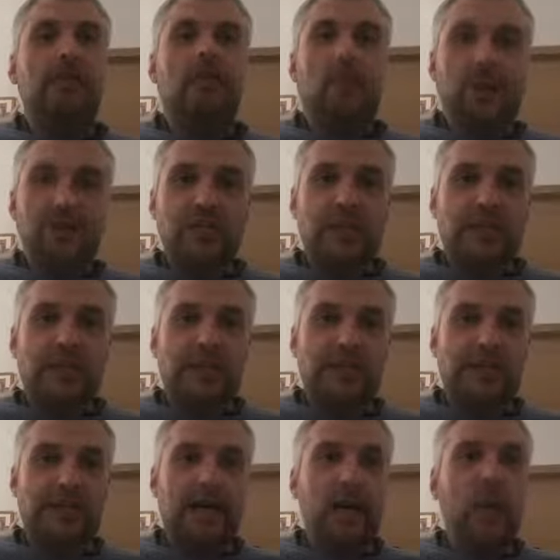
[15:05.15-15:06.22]
you for watching.
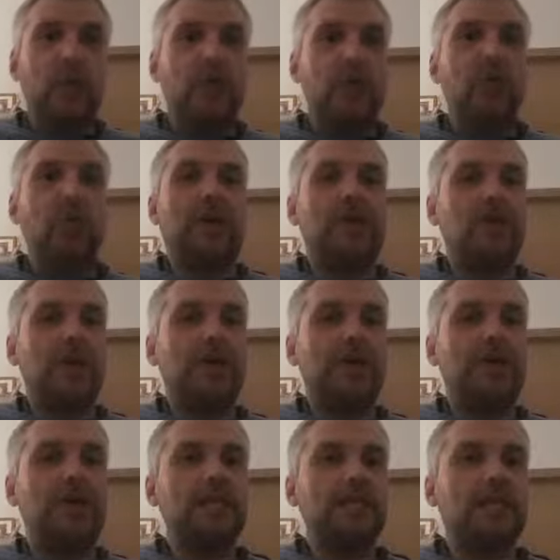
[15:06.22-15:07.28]
I hope you enjoyed
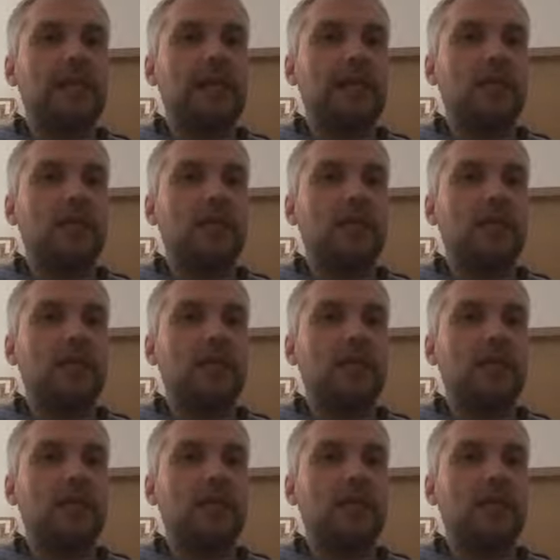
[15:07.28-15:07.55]
it.